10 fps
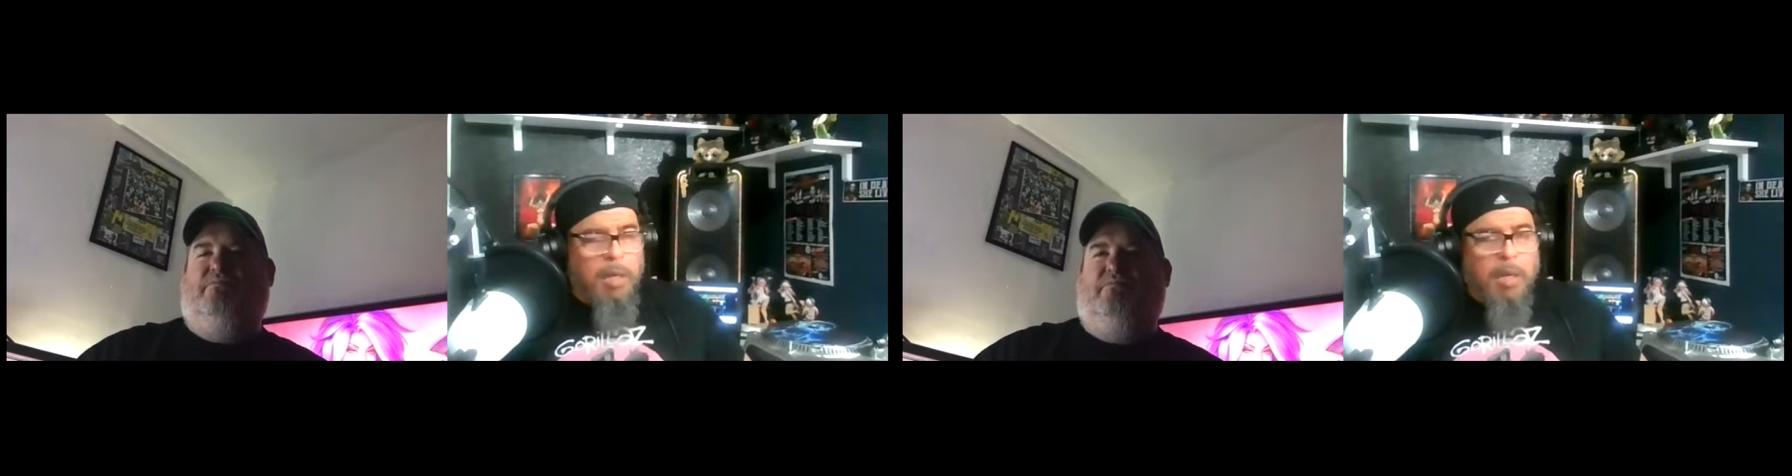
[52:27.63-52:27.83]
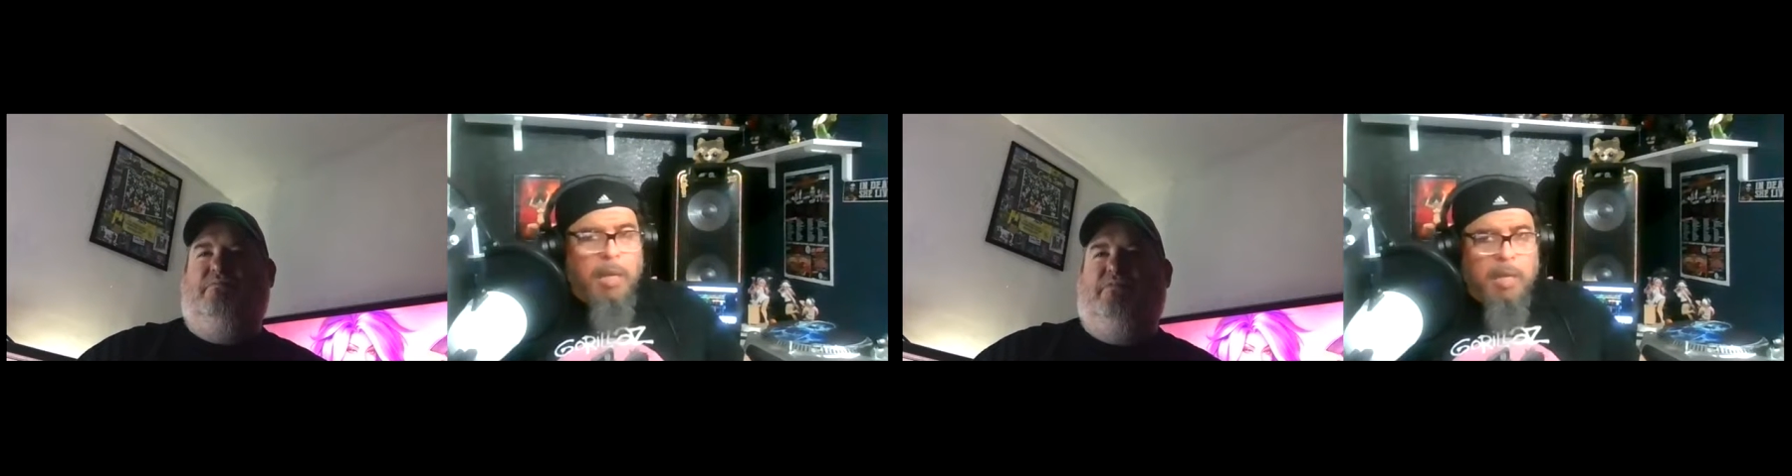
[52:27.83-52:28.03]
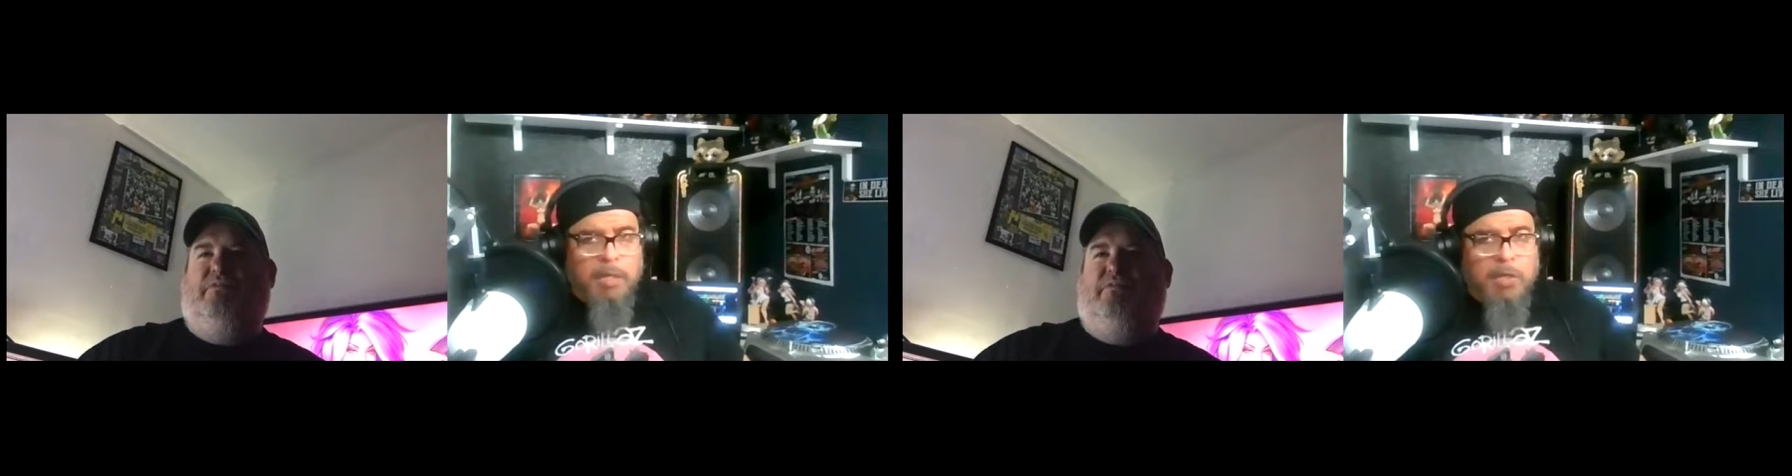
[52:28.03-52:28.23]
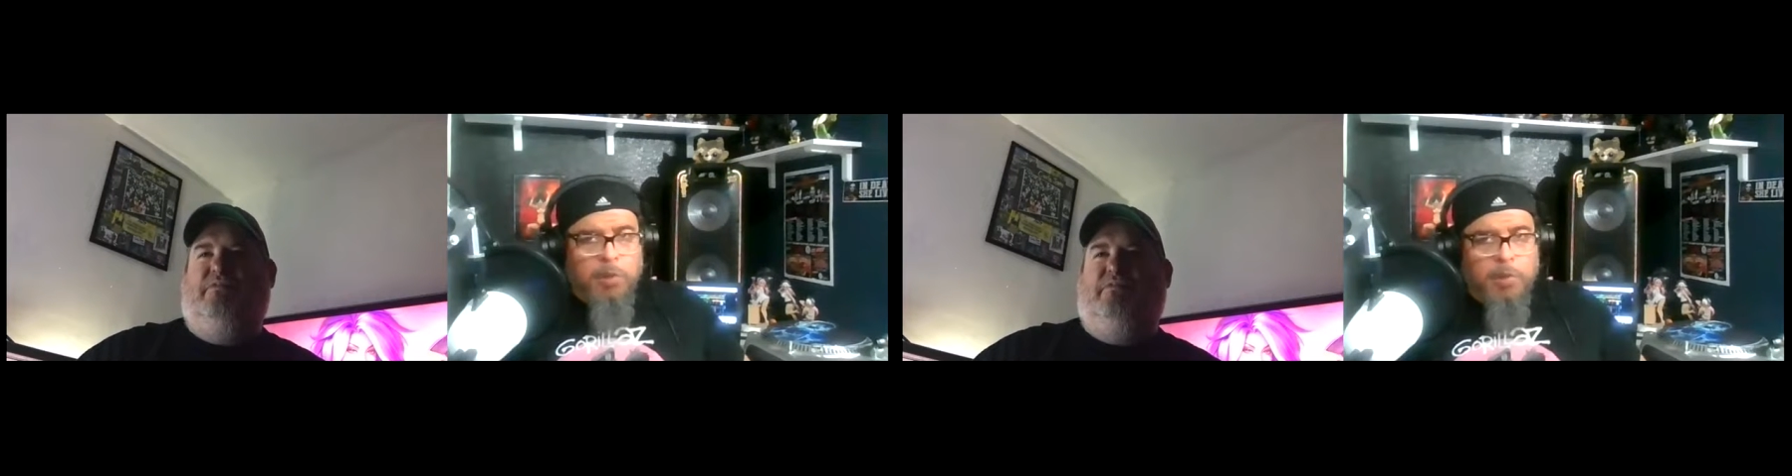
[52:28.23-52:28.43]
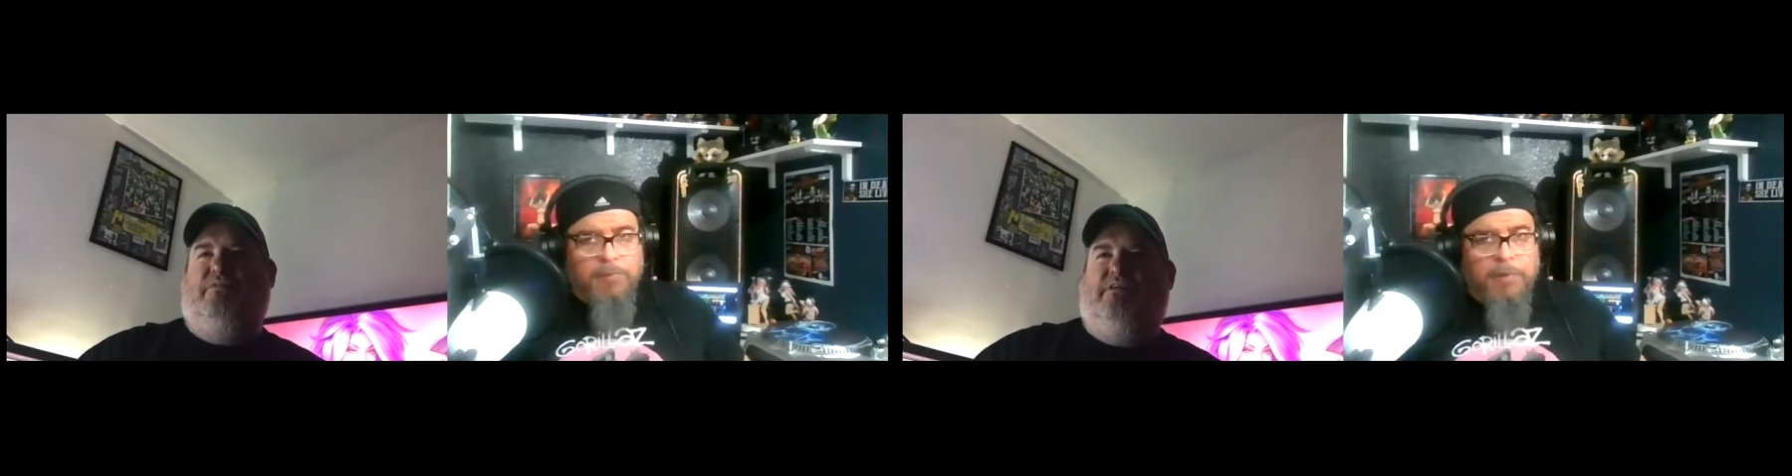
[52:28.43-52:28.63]
an
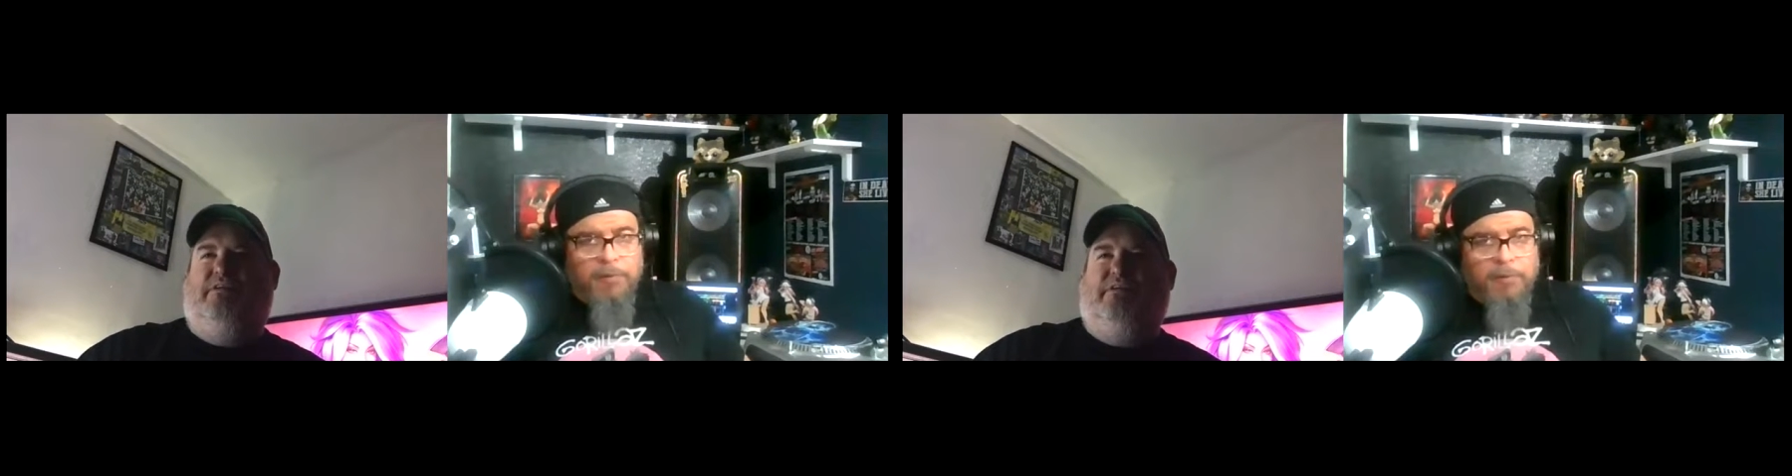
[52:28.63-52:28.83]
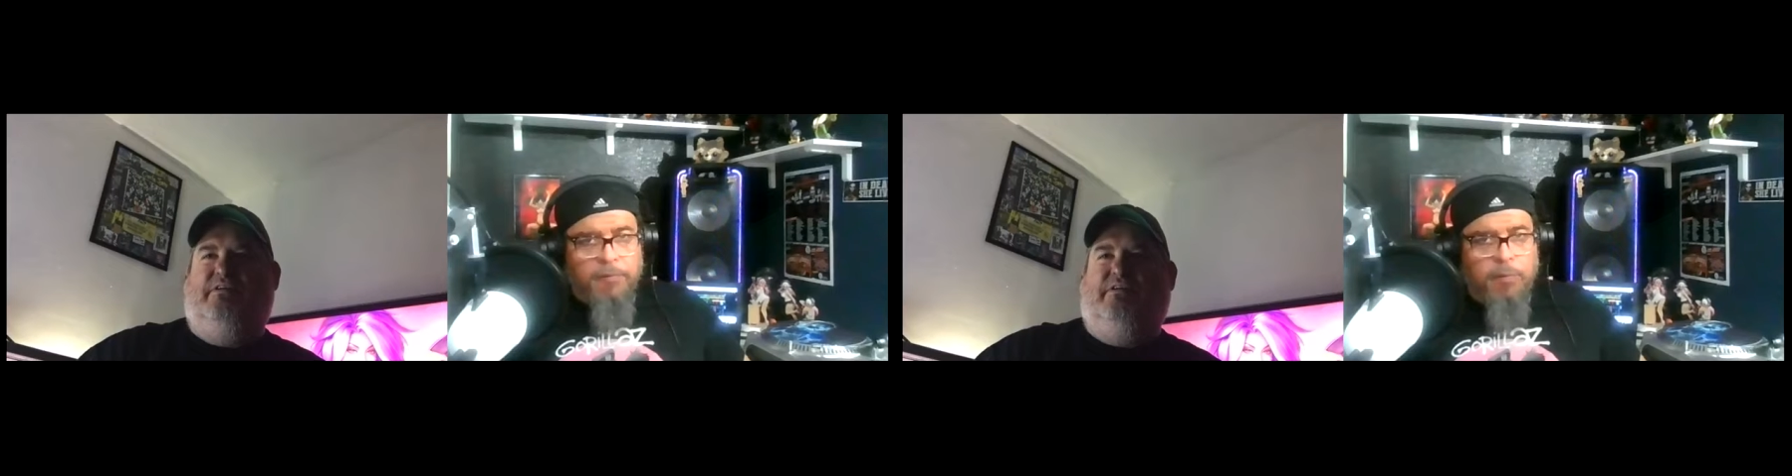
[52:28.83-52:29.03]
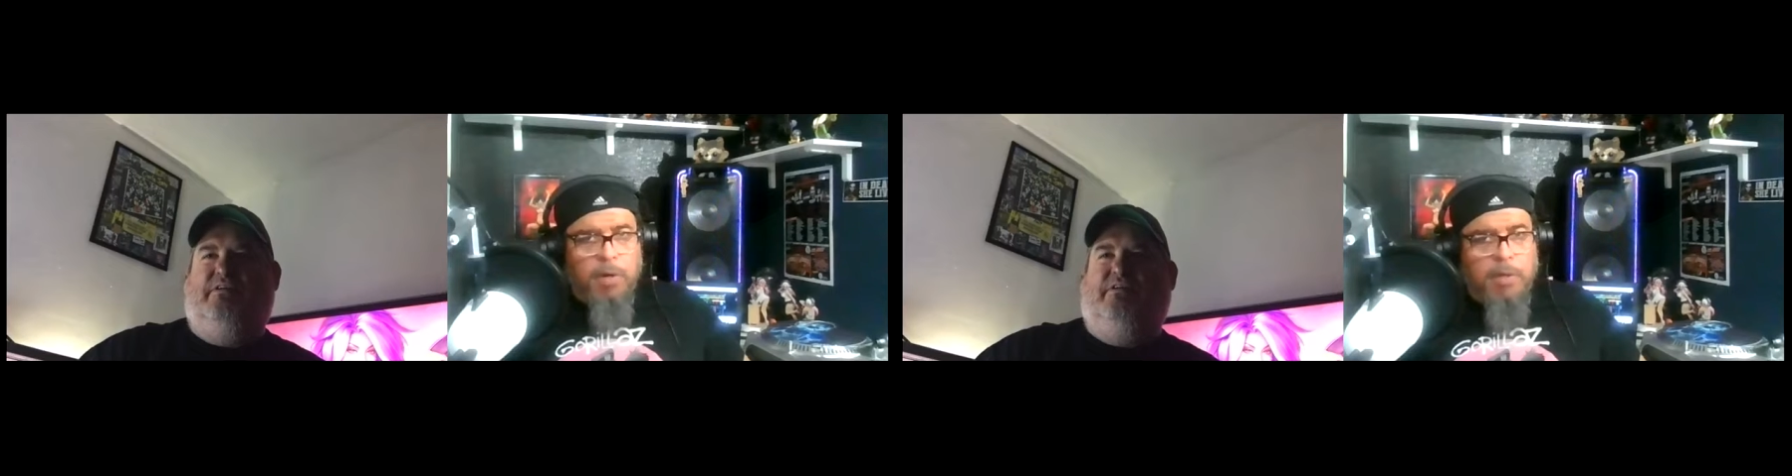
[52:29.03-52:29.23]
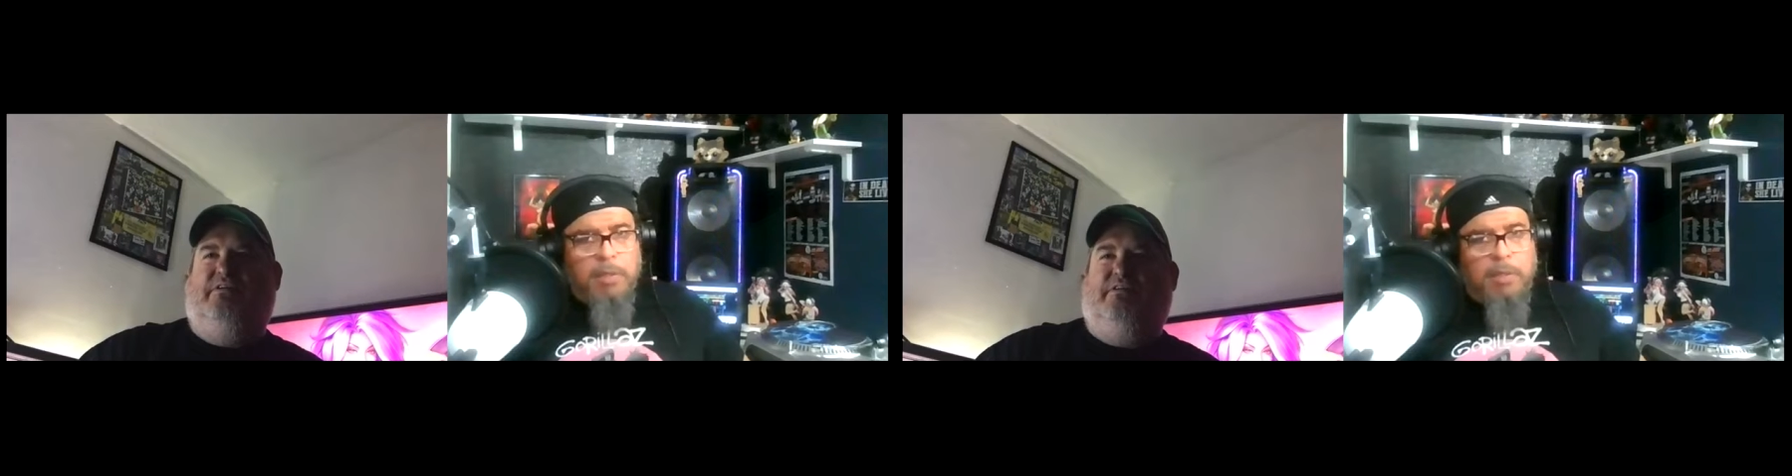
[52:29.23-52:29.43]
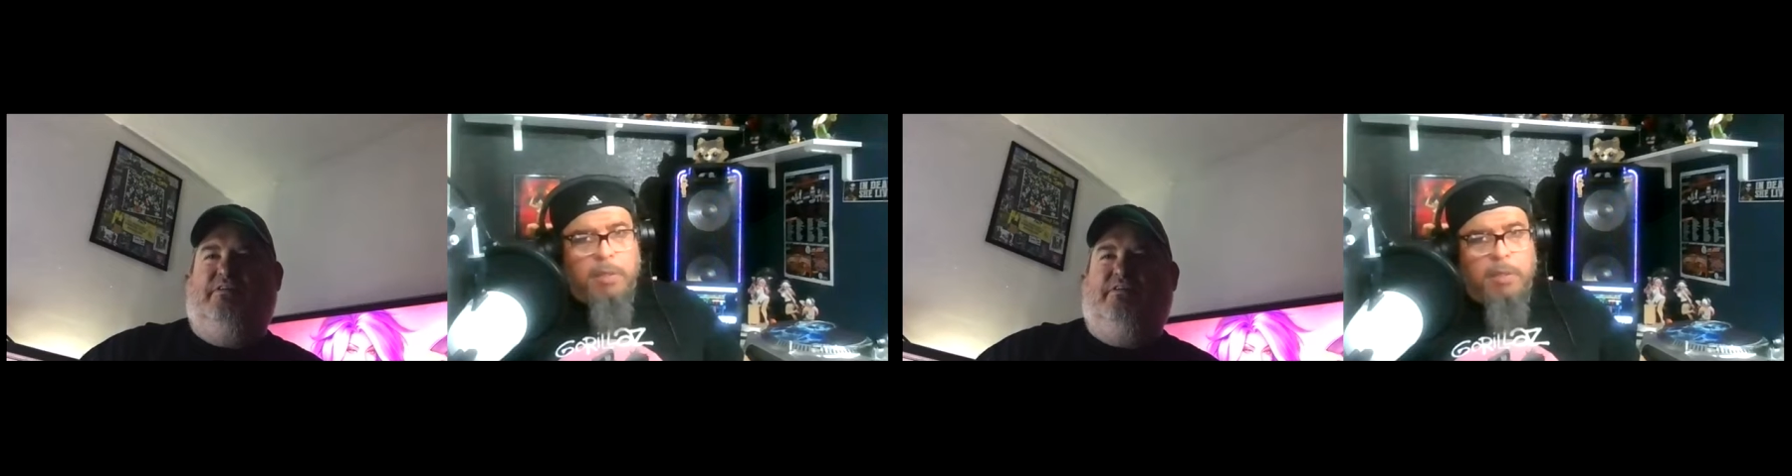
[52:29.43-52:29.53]
exclusive cover for us